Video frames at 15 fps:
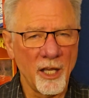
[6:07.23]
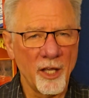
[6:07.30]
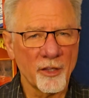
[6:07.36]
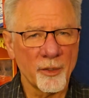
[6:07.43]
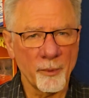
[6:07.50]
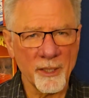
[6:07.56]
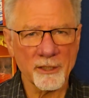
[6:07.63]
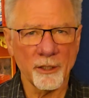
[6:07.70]

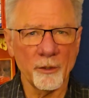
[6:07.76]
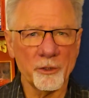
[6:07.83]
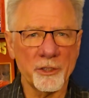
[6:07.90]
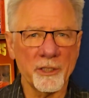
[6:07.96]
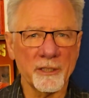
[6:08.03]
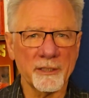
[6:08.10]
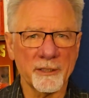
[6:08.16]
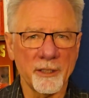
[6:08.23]
The
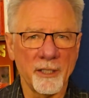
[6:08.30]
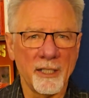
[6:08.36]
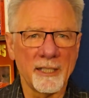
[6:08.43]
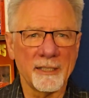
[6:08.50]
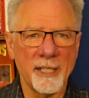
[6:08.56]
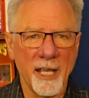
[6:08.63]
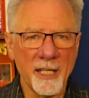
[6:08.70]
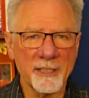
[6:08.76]
resolutionist
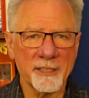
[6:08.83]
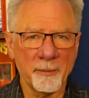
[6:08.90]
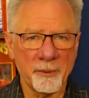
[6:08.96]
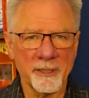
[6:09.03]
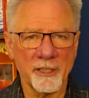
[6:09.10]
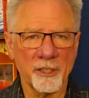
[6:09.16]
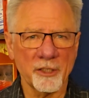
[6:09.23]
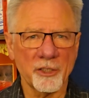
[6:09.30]
takes the
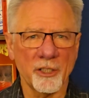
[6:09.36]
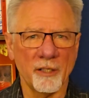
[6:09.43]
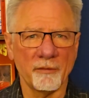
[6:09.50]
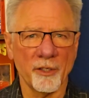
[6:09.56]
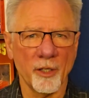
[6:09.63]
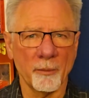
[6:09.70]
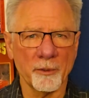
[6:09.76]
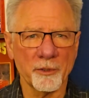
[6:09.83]
position of an
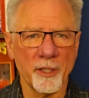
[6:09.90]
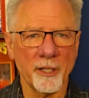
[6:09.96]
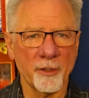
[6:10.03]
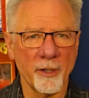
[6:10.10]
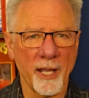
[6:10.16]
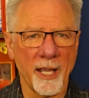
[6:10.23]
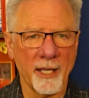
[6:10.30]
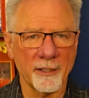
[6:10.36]
arbitrator
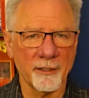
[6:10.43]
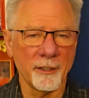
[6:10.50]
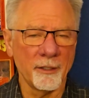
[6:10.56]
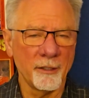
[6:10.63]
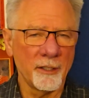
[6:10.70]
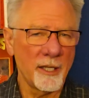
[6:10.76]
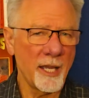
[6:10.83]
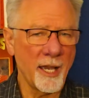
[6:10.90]
and,
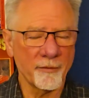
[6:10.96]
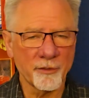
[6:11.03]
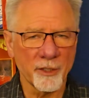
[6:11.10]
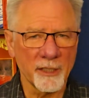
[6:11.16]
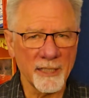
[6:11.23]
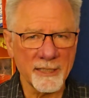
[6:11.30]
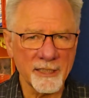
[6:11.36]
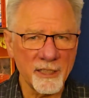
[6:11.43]
after
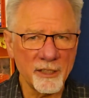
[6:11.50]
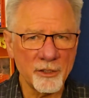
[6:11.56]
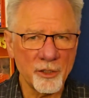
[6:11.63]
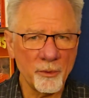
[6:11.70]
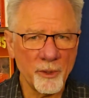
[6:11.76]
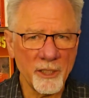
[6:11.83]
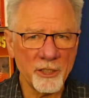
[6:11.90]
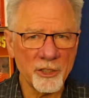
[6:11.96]
listening
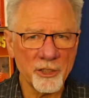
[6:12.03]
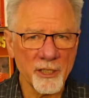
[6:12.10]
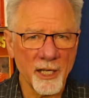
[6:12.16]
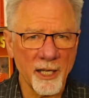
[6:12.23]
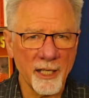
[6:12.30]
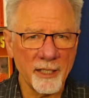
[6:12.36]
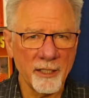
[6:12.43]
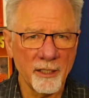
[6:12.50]
to each
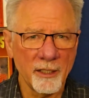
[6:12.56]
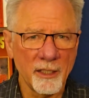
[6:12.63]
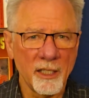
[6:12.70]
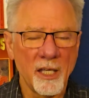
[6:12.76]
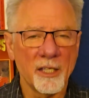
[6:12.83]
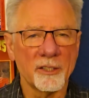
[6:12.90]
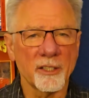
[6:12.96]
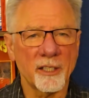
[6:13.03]
side,
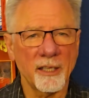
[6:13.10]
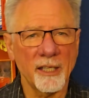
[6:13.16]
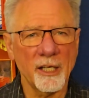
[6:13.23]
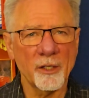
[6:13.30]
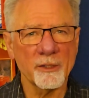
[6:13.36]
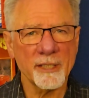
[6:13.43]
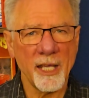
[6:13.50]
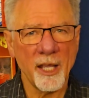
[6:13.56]

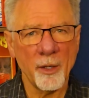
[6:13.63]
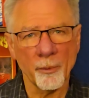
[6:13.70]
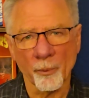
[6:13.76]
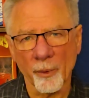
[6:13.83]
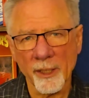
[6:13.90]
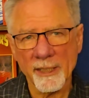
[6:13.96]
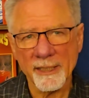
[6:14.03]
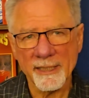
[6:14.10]
declares a
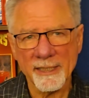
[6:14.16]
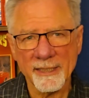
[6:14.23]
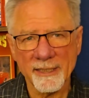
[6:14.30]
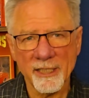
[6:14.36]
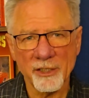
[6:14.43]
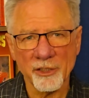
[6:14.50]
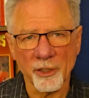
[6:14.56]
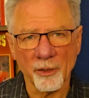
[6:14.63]
written
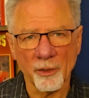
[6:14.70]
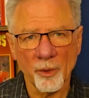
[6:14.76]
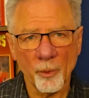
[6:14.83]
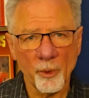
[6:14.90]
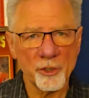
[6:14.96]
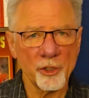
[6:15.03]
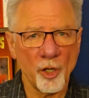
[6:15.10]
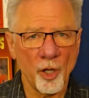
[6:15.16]
decision,
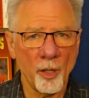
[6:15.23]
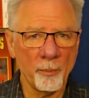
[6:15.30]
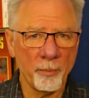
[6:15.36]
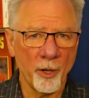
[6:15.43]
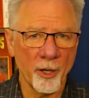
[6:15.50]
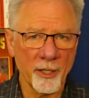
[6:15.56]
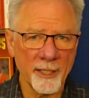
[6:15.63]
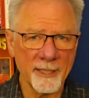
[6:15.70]
which all
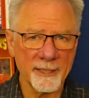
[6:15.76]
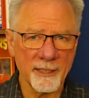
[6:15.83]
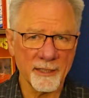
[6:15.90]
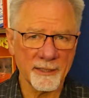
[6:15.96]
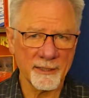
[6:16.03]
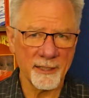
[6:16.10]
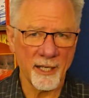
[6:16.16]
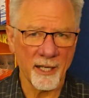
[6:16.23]
parties
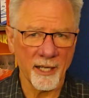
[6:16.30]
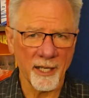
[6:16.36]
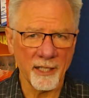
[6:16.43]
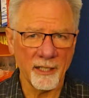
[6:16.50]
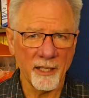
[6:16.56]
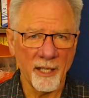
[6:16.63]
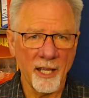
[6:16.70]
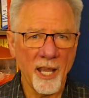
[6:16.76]

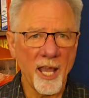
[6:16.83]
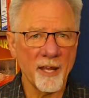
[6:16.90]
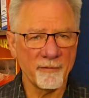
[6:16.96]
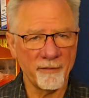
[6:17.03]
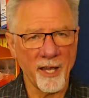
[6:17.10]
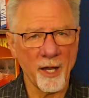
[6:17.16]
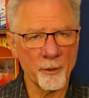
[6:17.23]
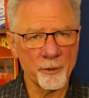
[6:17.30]
sign and
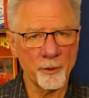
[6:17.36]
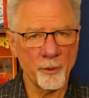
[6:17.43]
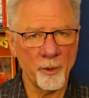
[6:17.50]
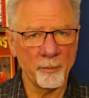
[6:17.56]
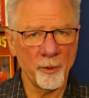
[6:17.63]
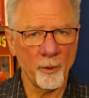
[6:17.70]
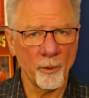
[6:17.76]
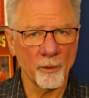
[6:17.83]
vow to
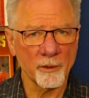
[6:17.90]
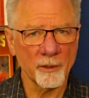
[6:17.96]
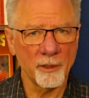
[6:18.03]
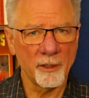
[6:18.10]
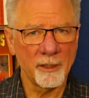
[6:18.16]
uphold.